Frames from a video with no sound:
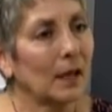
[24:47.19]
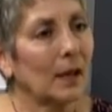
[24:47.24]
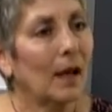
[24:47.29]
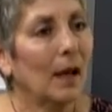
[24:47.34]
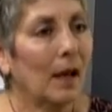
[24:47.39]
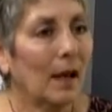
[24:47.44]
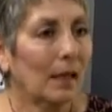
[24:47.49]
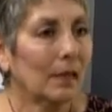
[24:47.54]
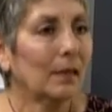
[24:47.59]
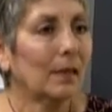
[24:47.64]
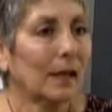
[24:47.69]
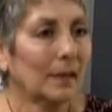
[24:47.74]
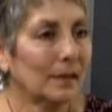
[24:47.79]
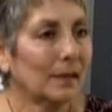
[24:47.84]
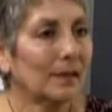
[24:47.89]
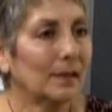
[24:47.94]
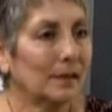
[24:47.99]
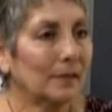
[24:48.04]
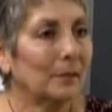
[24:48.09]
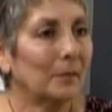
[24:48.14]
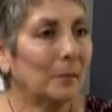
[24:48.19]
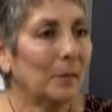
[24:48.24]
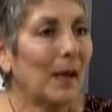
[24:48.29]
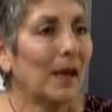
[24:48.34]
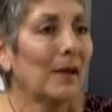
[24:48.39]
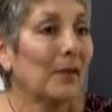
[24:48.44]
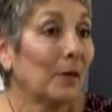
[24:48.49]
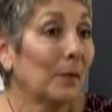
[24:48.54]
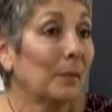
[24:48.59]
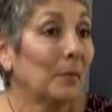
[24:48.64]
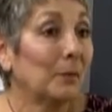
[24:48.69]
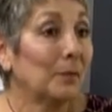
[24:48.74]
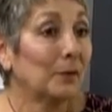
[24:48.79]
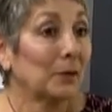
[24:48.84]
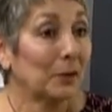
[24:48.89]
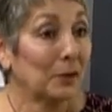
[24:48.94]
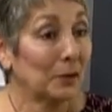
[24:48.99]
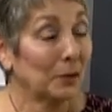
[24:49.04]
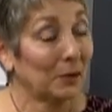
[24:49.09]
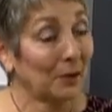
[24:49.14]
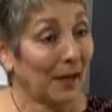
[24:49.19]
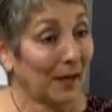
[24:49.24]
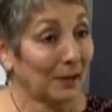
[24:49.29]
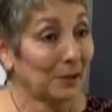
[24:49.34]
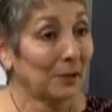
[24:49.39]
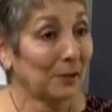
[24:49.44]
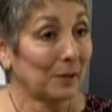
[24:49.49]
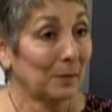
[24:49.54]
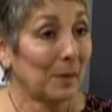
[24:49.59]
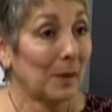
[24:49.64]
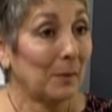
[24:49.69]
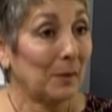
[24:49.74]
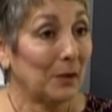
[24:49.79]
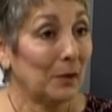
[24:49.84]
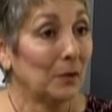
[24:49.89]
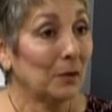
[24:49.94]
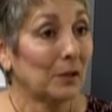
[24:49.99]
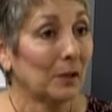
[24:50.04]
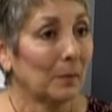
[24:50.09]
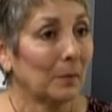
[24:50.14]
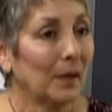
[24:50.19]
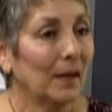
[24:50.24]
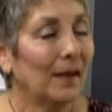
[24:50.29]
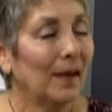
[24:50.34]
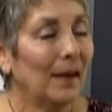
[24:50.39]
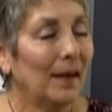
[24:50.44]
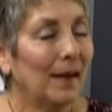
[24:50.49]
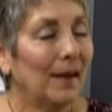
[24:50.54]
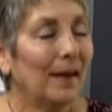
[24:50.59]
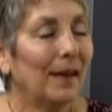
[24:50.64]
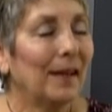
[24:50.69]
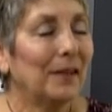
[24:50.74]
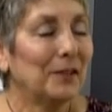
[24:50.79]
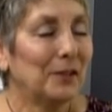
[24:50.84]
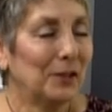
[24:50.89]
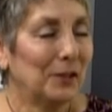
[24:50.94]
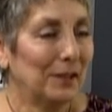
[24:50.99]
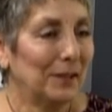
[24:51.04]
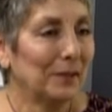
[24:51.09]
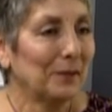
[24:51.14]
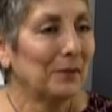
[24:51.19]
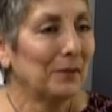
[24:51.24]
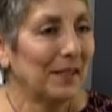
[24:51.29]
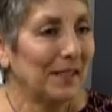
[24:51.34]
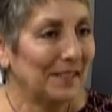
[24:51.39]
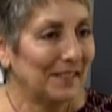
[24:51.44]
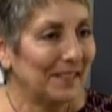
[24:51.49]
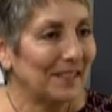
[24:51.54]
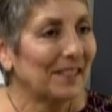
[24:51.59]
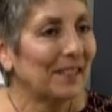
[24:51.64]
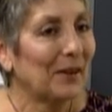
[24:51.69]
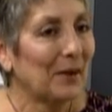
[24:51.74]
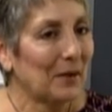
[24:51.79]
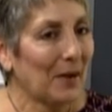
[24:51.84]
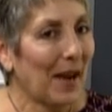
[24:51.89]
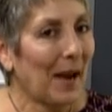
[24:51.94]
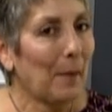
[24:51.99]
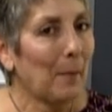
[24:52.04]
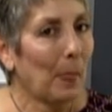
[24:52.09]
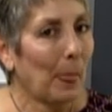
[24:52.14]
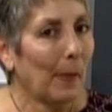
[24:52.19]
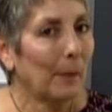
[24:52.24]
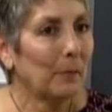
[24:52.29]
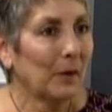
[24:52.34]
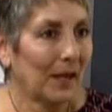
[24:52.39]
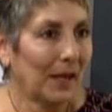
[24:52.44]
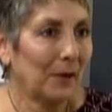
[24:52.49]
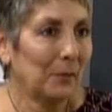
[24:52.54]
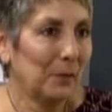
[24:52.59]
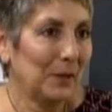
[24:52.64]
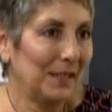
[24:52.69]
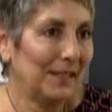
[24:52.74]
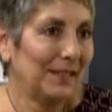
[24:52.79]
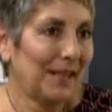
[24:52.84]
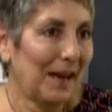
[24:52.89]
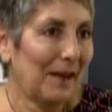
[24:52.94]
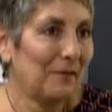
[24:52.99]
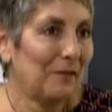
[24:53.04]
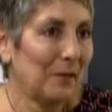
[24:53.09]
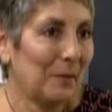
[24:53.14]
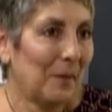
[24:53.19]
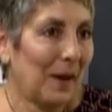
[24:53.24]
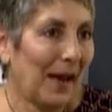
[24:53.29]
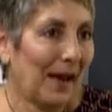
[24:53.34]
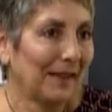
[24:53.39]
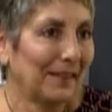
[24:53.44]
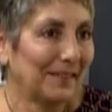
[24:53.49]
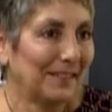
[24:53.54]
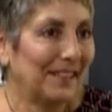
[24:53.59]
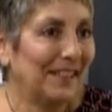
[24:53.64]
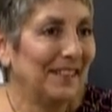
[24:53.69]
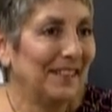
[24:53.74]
Let's make them so you'll actually maybe use them. And she agreed. She said, "Okay, but can we save the packaging?"